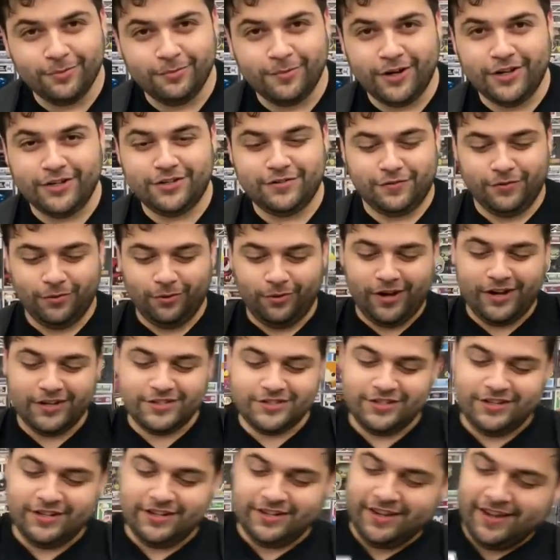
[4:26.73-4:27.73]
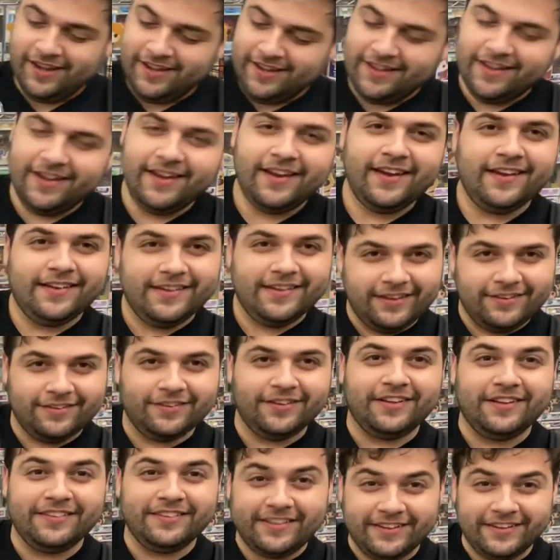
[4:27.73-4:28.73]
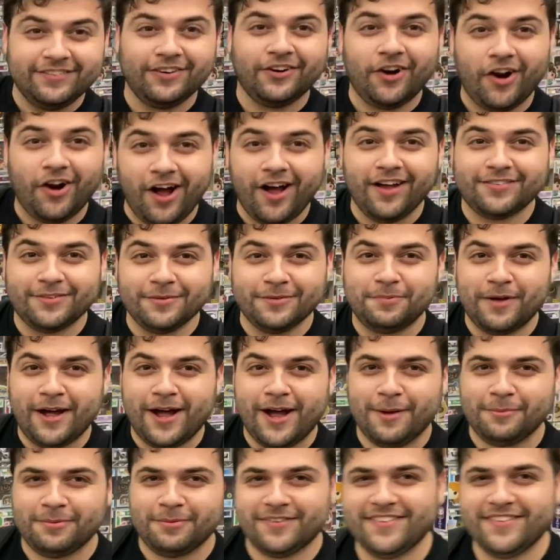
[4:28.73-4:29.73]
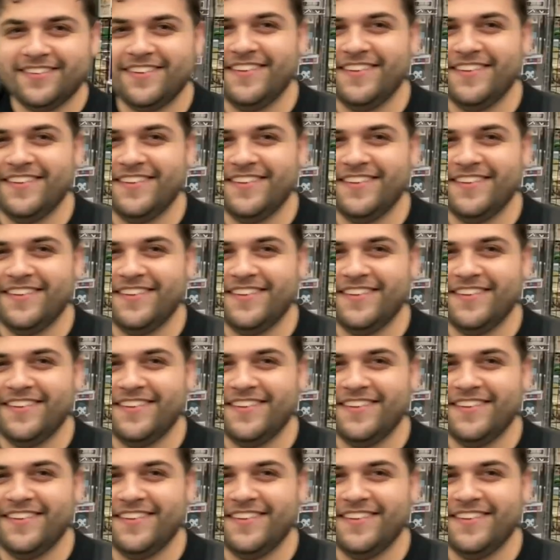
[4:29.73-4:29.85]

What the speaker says: much for watching. These are awesome pops.